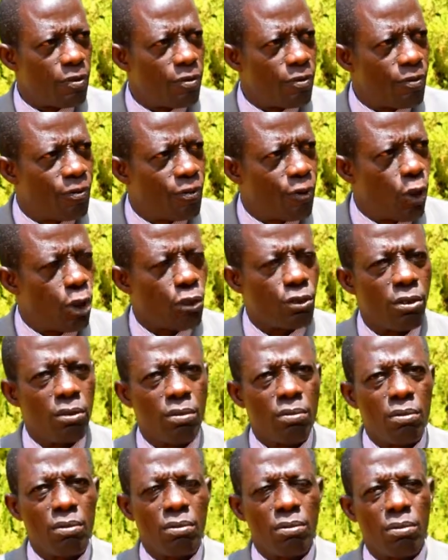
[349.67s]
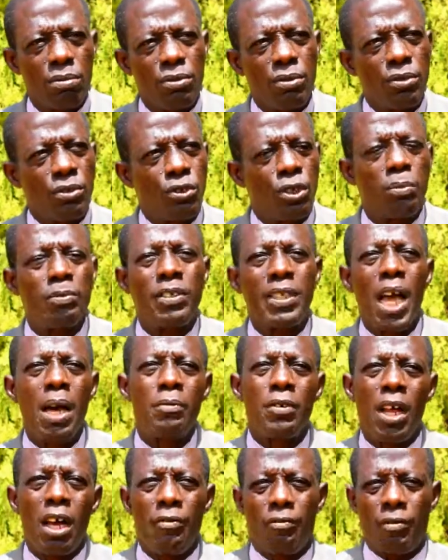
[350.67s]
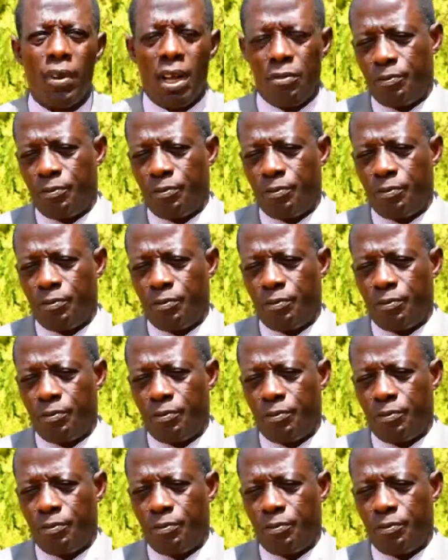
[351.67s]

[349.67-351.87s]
for some time now,